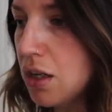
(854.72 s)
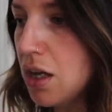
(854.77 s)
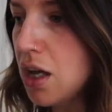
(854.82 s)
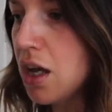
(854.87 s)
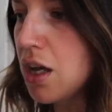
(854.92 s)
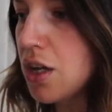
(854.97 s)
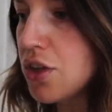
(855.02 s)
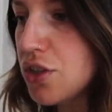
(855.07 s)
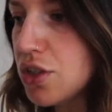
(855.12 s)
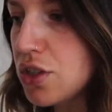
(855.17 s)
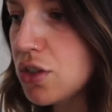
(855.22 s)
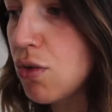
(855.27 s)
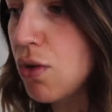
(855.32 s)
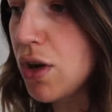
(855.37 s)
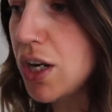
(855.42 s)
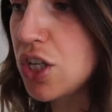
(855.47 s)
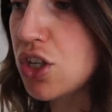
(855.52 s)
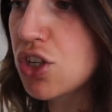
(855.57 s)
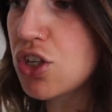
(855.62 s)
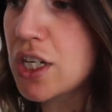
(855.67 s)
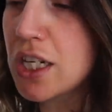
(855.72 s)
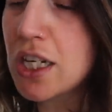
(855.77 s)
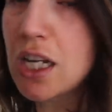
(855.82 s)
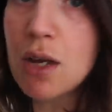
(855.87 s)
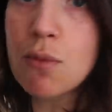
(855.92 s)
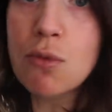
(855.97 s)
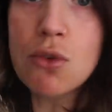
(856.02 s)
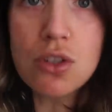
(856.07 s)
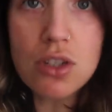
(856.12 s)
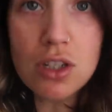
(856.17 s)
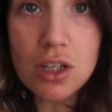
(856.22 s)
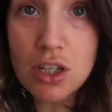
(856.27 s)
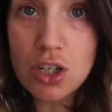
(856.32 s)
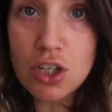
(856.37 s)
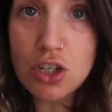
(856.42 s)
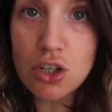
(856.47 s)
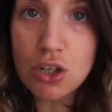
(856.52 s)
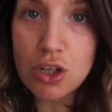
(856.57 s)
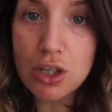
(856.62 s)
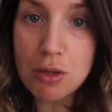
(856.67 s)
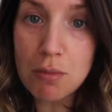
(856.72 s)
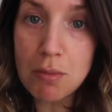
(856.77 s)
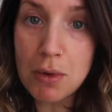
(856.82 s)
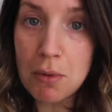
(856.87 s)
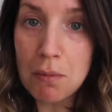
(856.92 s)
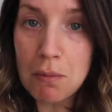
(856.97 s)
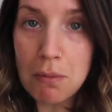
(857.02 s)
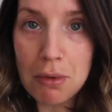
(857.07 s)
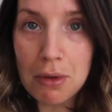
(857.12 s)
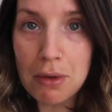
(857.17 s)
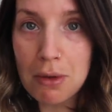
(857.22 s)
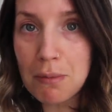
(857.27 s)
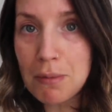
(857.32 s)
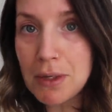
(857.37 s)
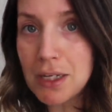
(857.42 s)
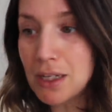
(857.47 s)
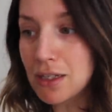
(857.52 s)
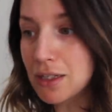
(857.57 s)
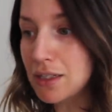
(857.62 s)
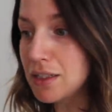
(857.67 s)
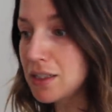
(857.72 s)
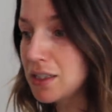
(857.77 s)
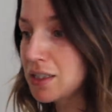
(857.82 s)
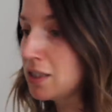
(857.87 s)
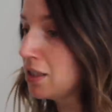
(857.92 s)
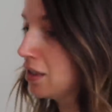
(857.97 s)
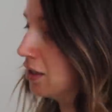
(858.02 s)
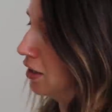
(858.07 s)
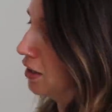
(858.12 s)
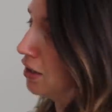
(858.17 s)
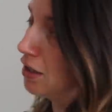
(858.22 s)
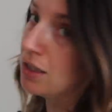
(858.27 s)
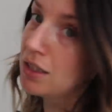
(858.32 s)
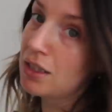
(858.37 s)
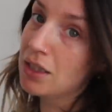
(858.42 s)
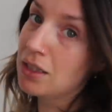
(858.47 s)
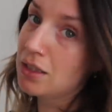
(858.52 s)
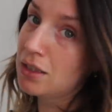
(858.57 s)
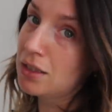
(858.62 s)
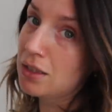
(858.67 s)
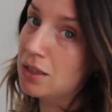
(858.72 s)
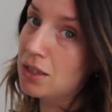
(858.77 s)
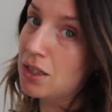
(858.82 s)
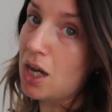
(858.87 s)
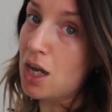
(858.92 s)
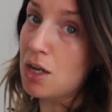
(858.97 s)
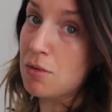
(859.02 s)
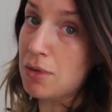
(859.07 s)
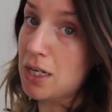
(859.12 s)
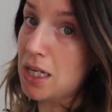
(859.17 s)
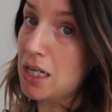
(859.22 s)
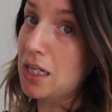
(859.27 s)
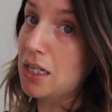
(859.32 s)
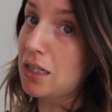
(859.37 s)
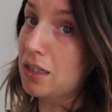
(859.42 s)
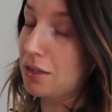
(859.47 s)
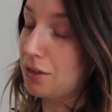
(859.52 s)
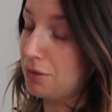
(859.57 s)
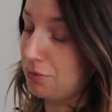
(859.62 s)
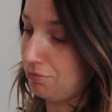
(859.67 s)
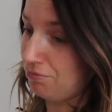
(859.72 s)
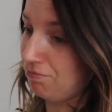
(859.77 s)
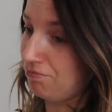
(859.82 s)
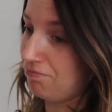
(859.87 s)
uh, just quite chic. I'm also going to show you the bump because, I mean,